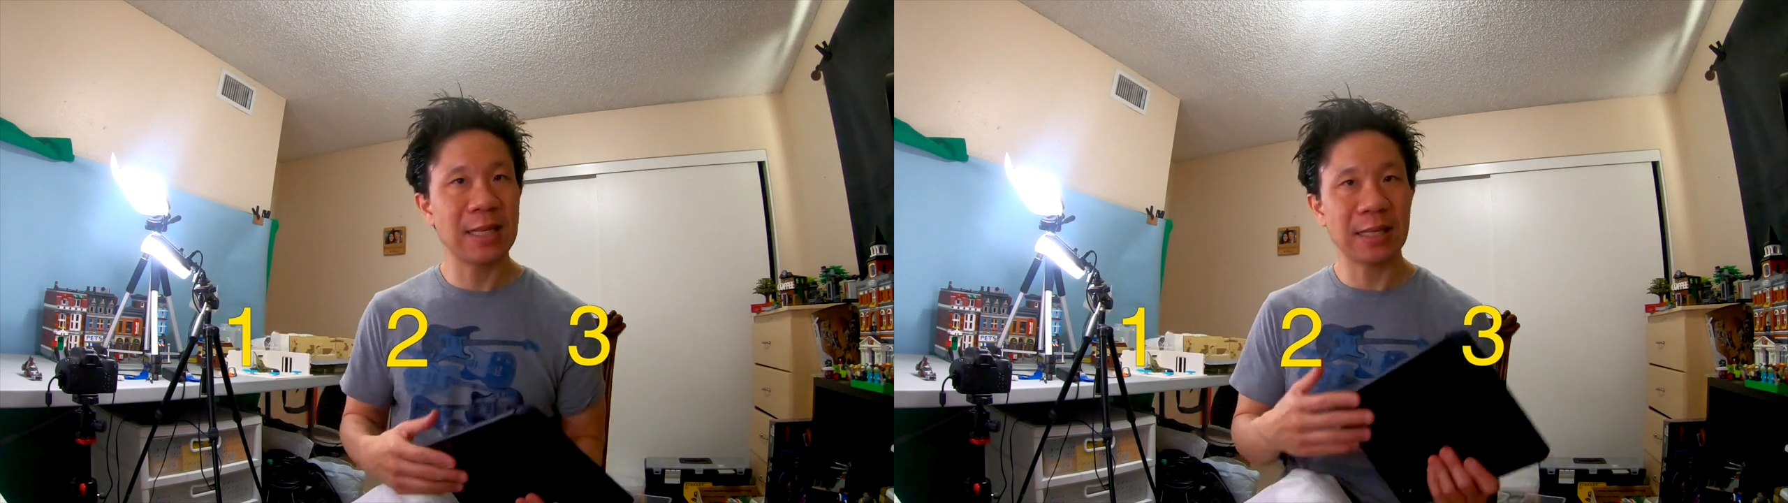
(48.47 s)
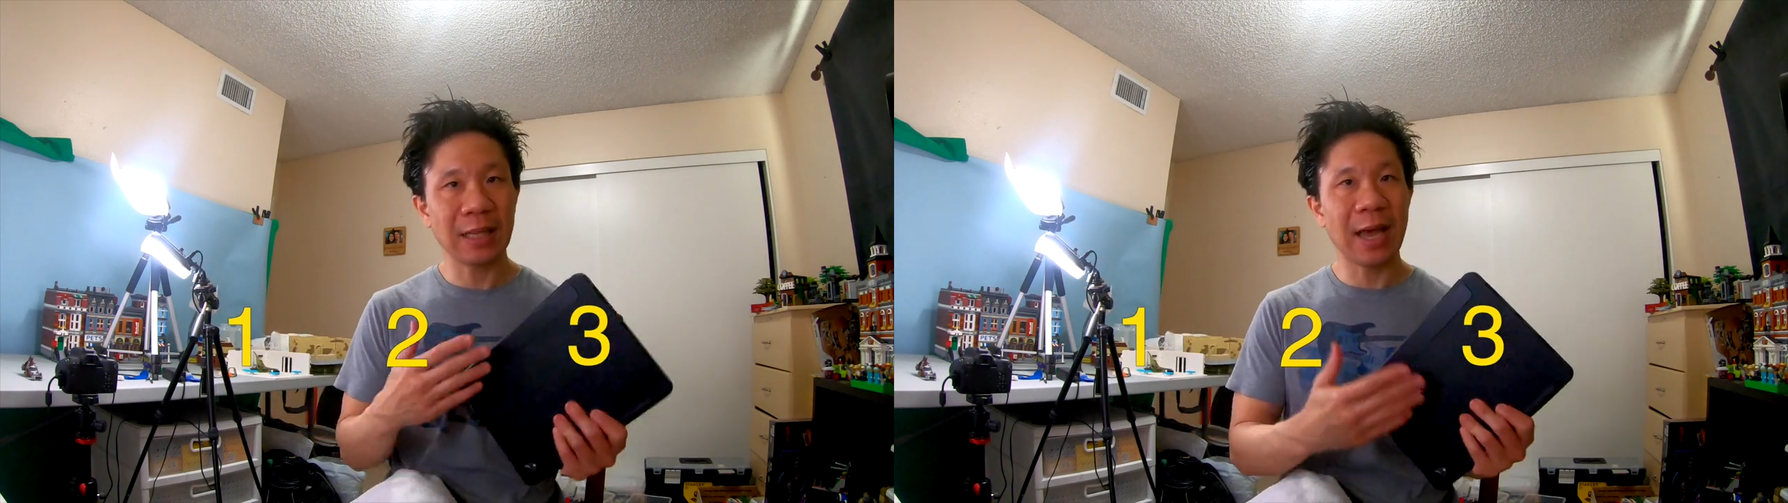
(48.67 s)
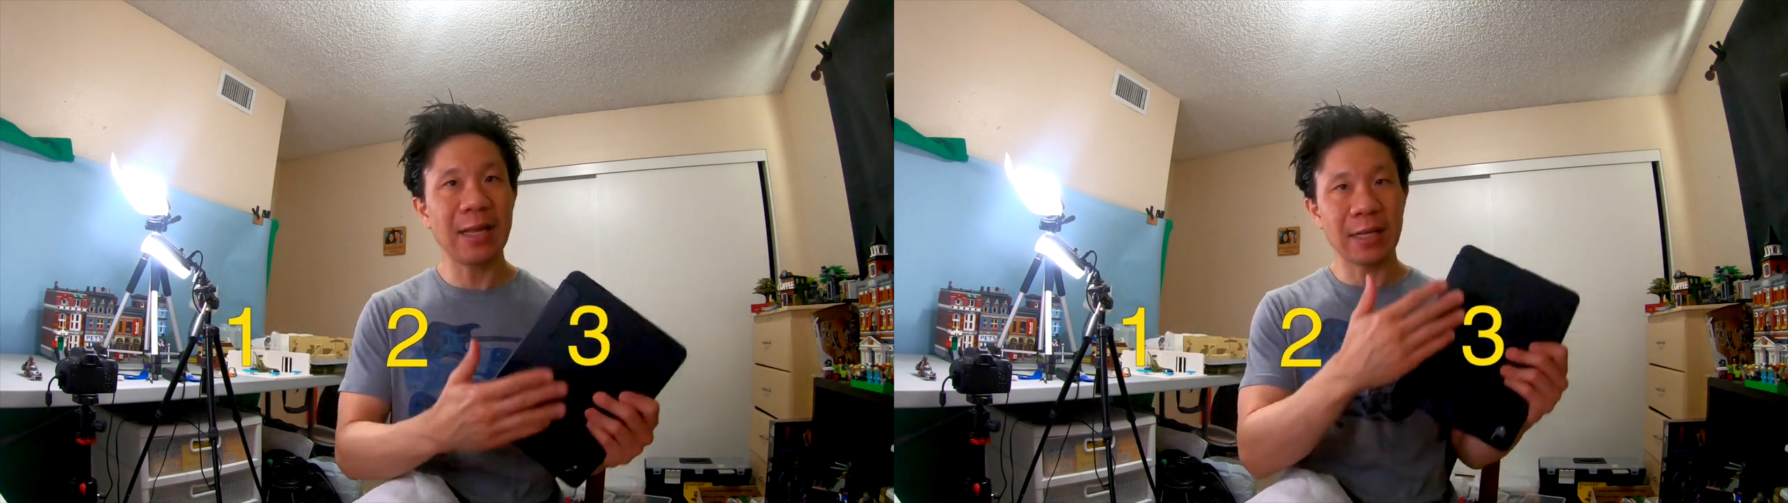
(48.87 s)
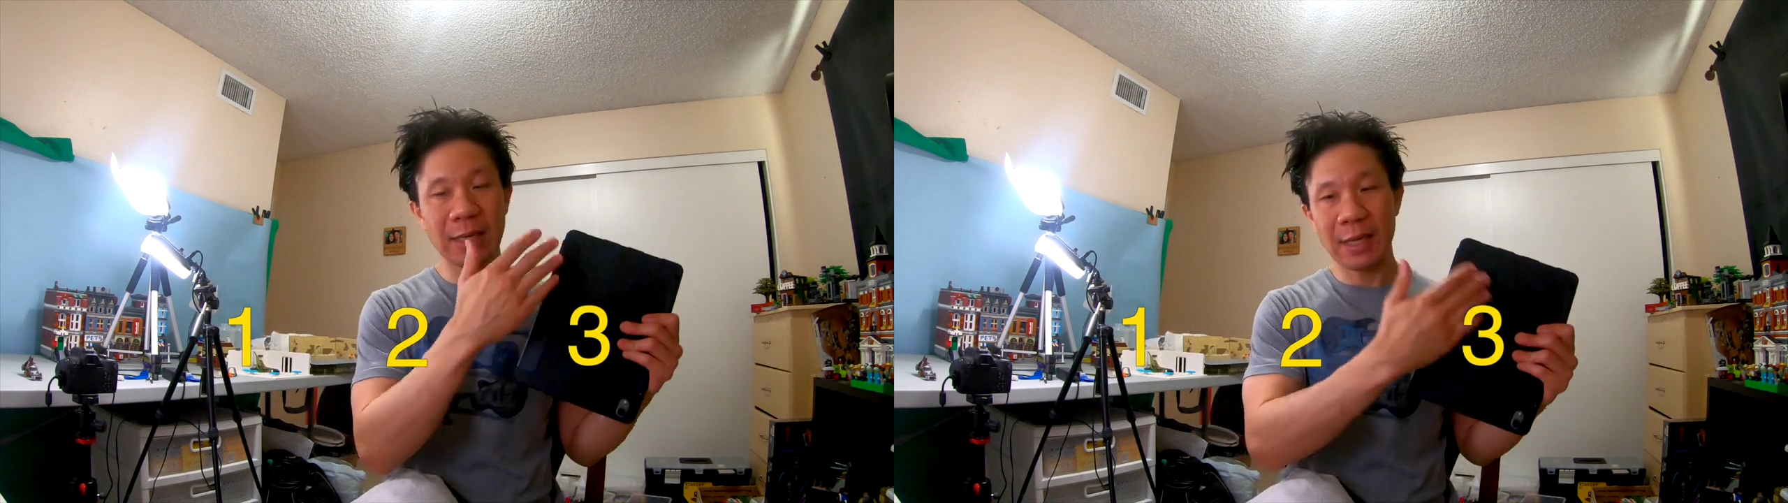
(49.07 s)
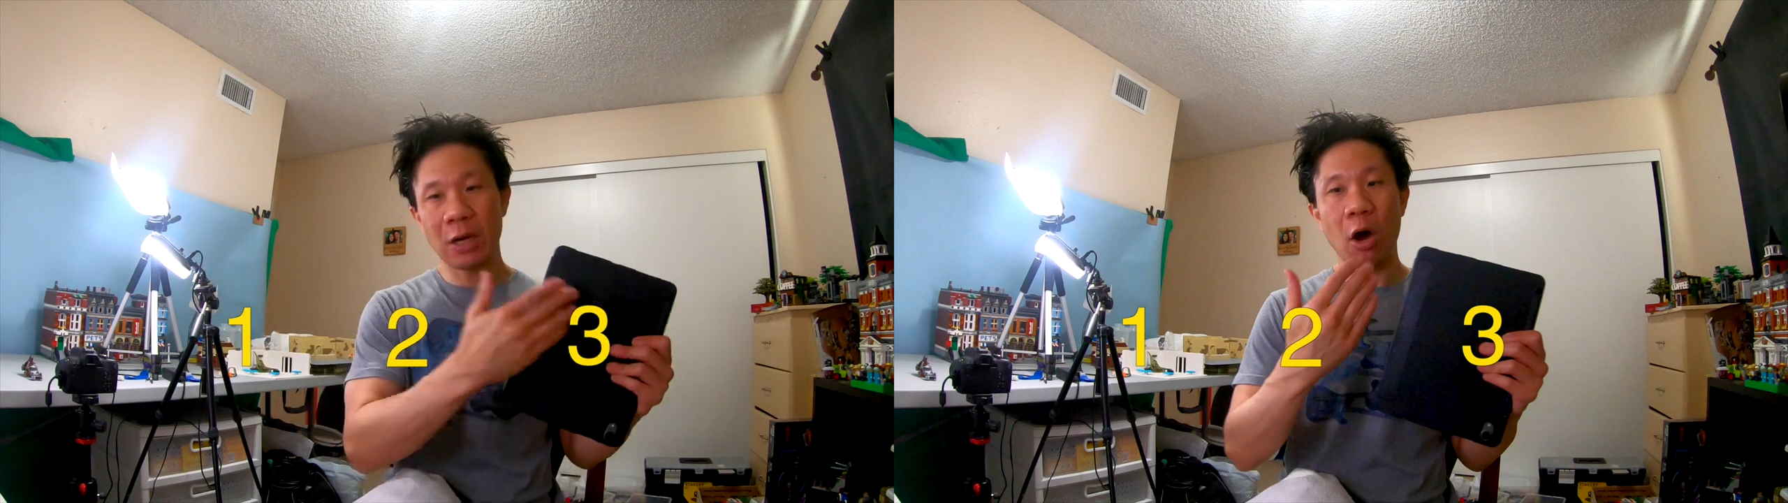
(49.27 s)
in
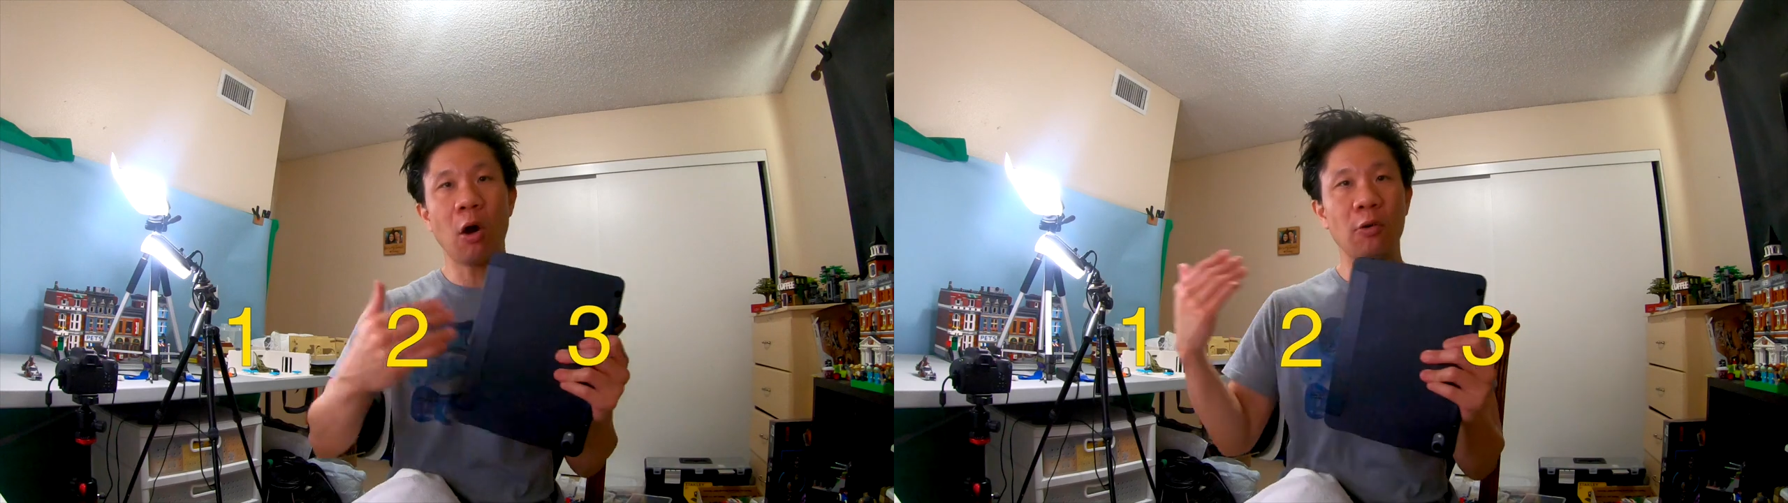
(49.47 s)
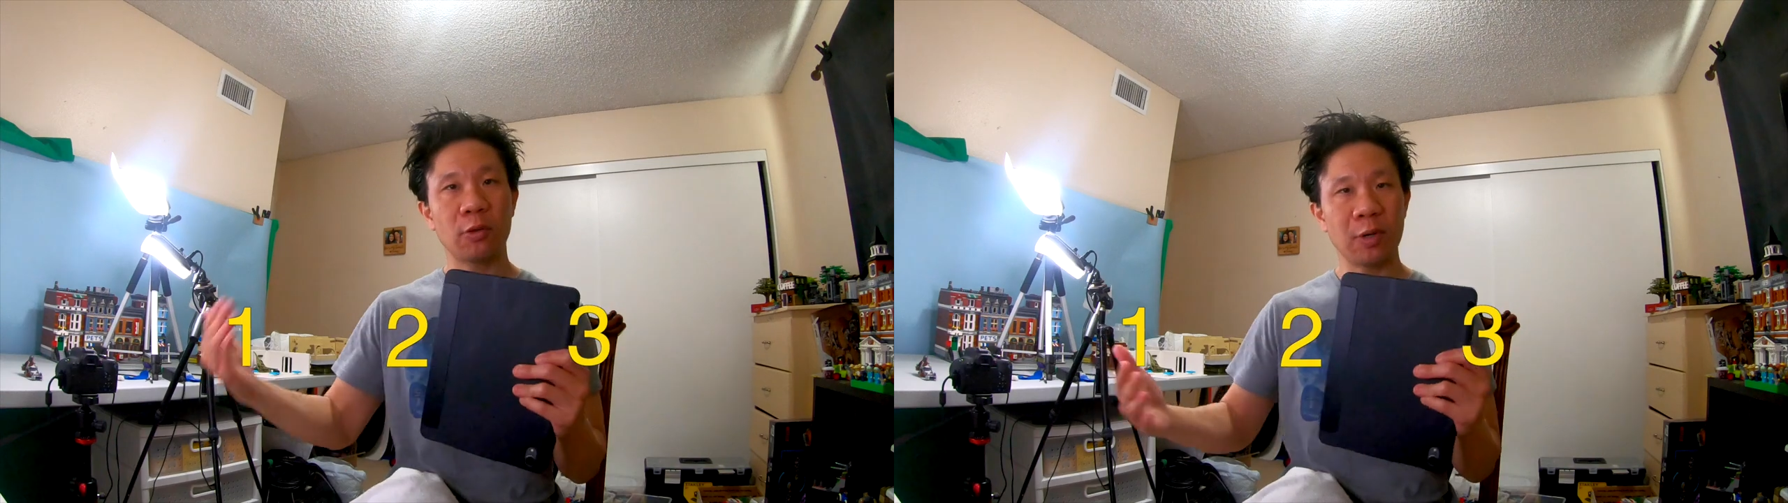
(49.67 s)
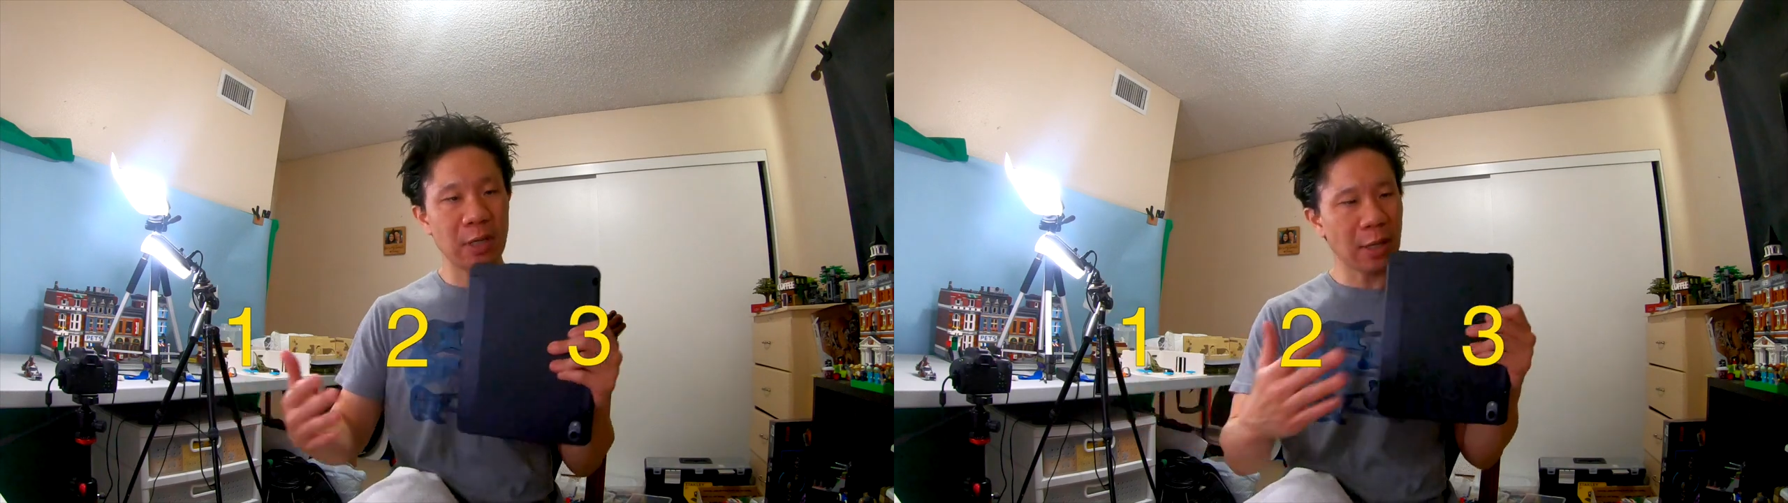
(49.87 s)
lighting in all three,